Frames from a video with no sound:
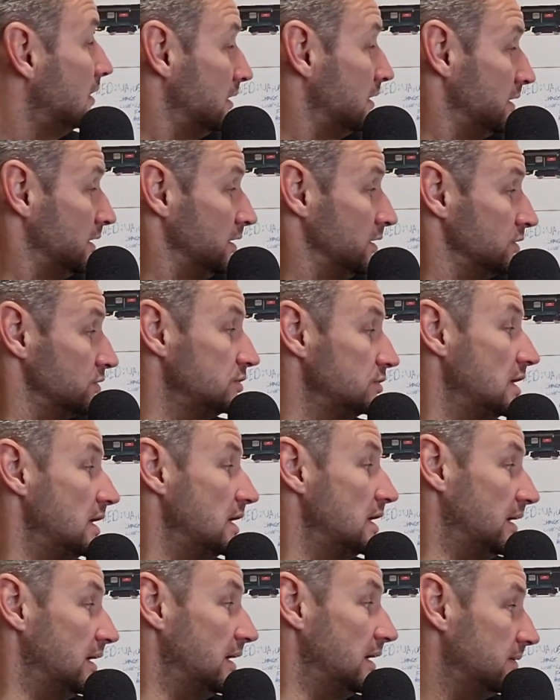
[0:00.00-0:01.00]
So yeah,
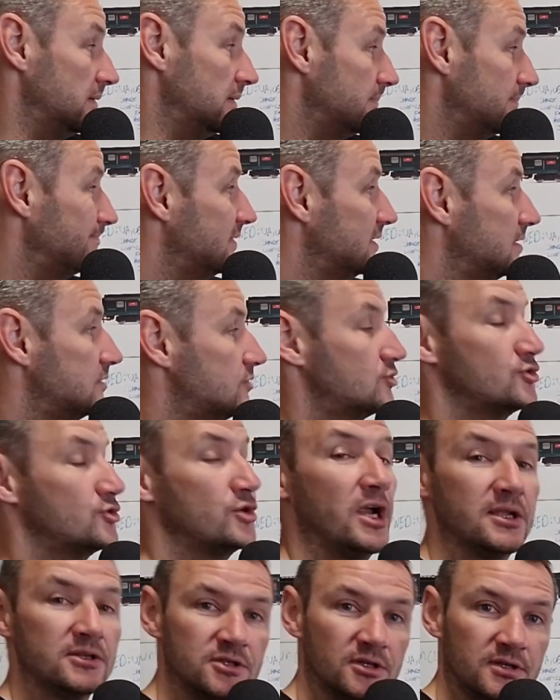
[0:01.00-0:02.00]
track
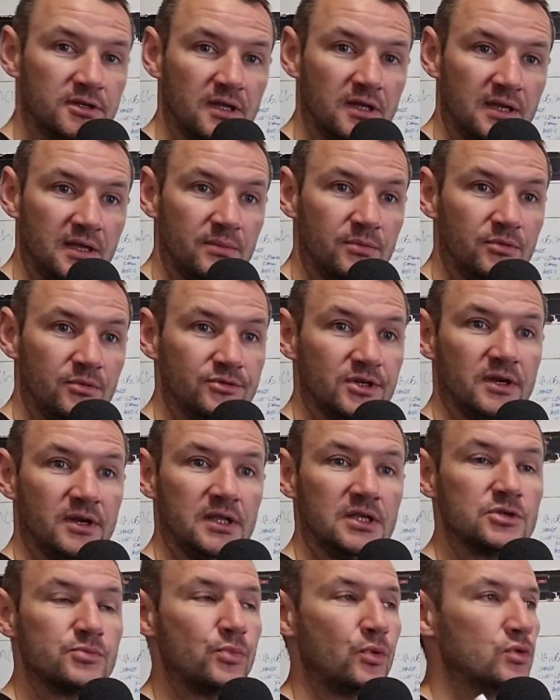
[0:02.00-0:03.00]
circuit cables are
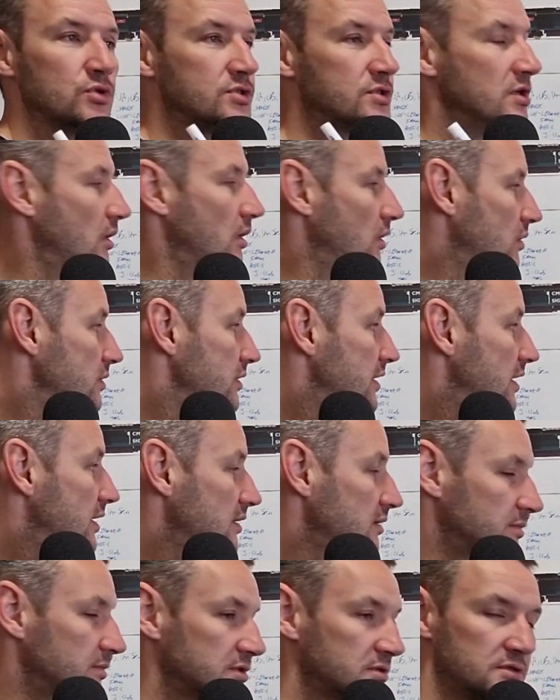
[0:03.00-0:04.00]
exposed to all the
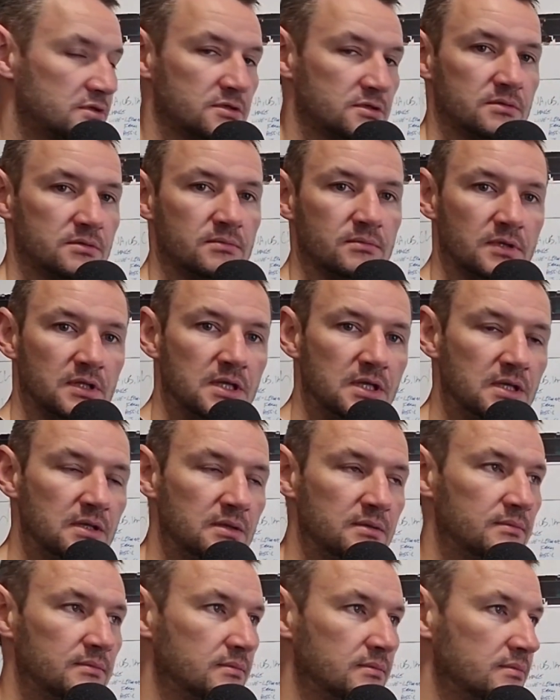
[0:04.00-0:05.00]
elements: heat,
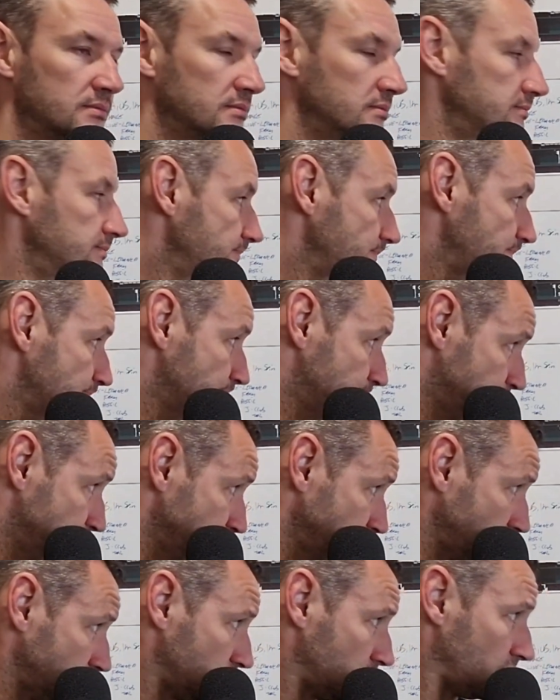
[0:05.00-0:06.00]

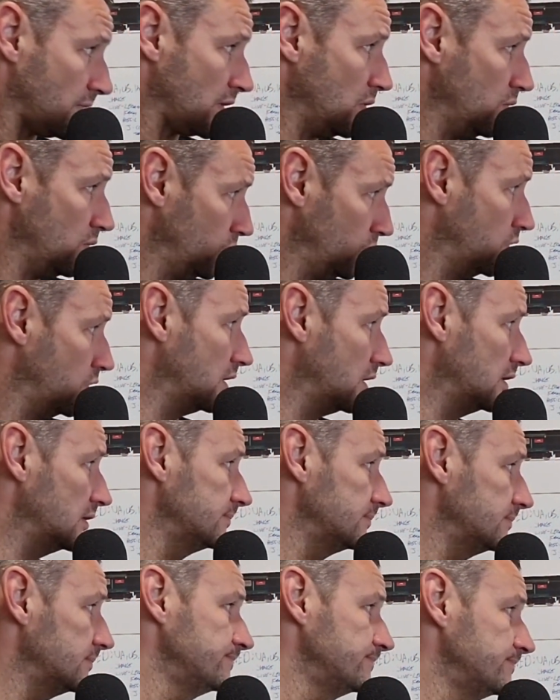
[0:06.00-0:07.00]
water,
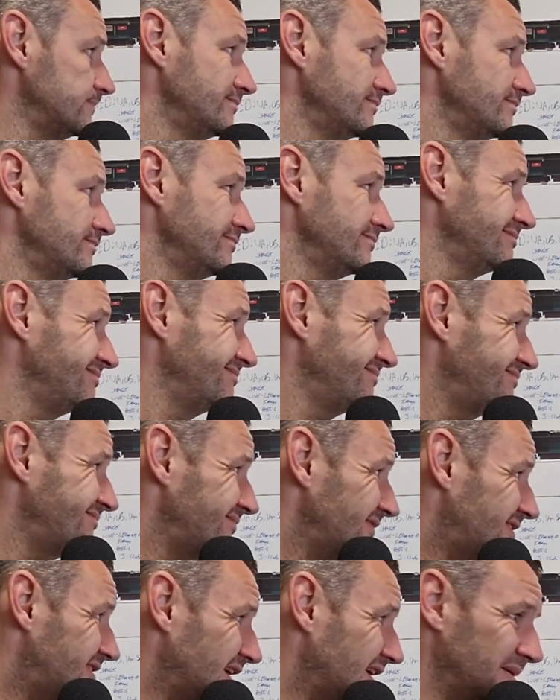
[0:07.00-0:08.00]

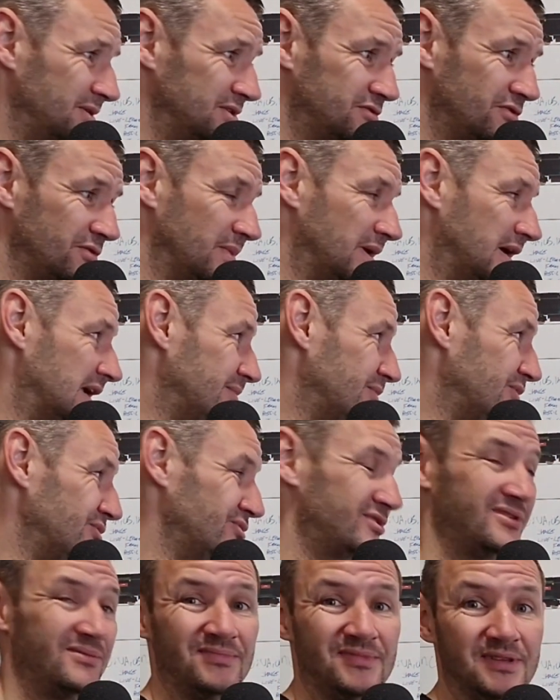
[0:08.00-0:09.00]
damage from animals,
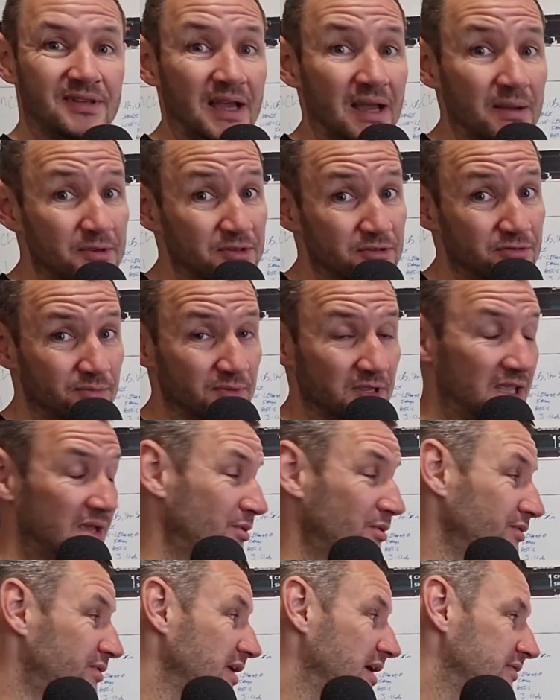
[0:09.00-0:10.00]
damage from cable
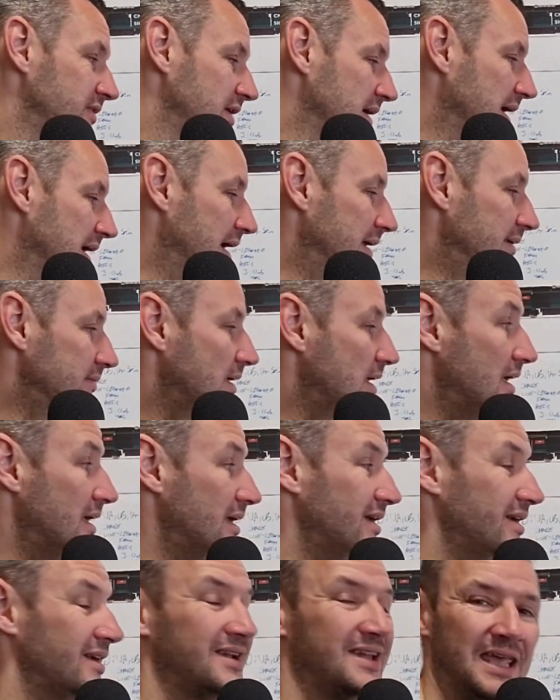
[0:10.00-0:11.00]
theft. Again,
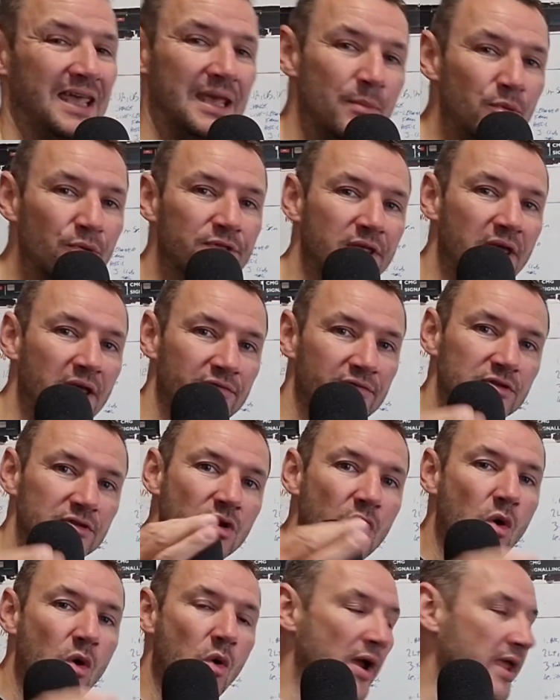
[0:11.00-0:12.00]
cable theft is
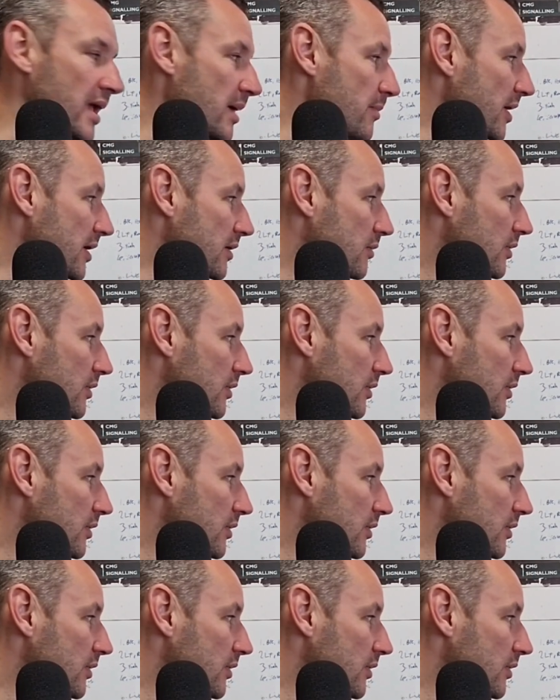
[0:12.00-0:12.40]
quite a big one.